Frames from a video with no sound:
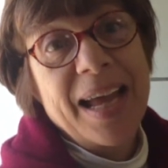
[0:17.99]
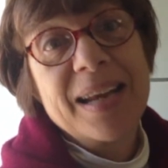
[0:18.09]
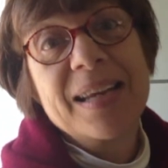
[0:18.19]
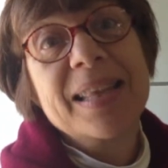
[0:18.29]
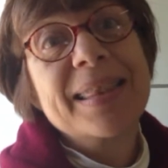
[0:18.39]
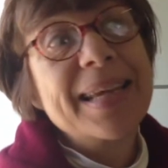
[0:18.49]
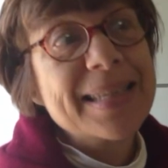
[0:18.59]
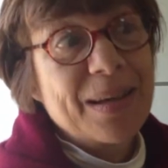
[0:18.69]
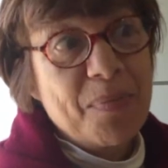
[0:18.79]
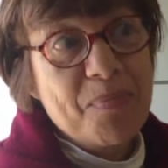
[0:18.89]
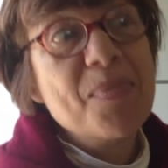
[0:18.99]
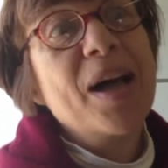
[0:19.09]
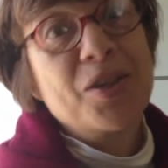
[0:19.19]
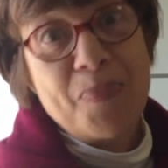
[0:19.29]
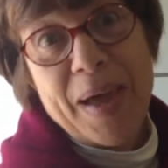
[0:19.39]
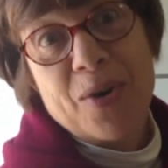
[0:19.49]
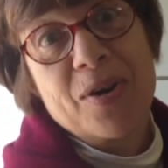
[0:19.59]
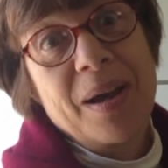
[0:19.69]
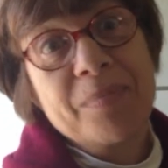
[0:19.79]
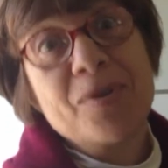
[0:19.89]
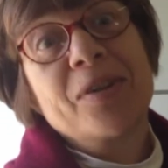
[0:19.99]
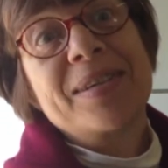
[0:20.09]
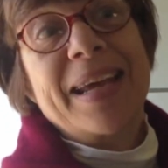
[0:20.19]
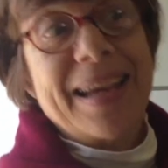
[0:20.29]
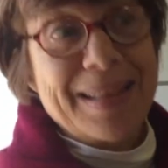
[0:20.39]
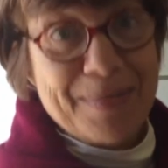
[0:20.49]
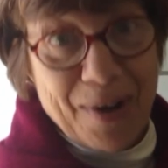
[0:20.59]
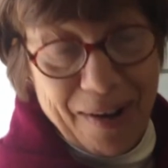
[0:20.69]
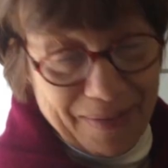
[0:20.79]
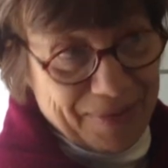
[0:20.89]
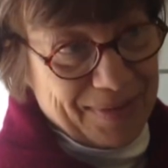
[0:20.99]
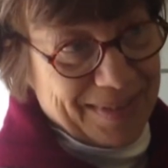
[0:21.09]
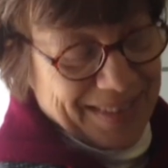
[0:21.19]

and things are much better, and I'm not taking them off.